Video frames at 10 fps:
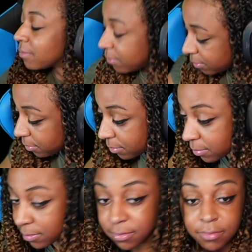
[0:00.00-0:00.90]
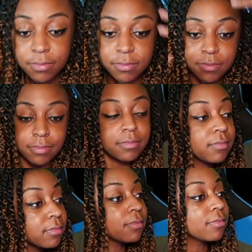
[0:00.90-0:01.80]

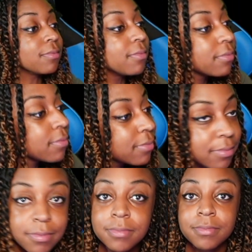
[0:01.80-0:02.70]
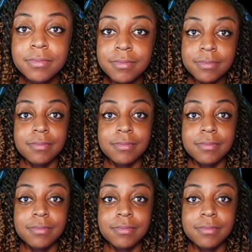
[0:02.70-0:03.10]
No one is speaking in this clip.